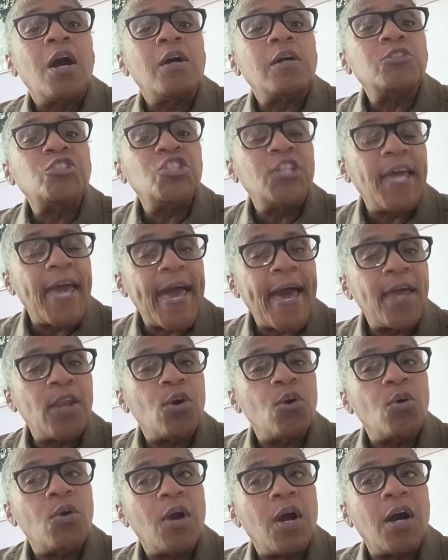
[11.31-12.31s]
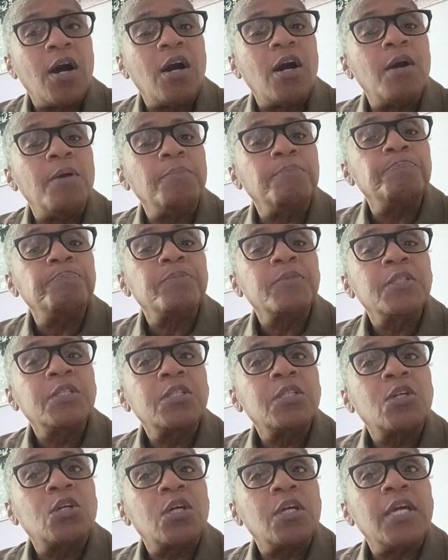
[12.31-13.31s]
channel um,
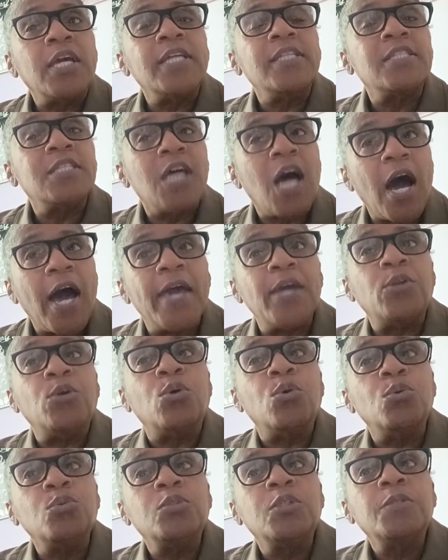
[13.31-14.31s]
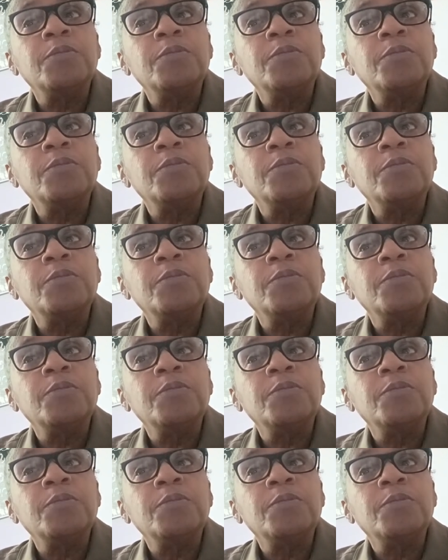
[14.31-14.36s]
entitled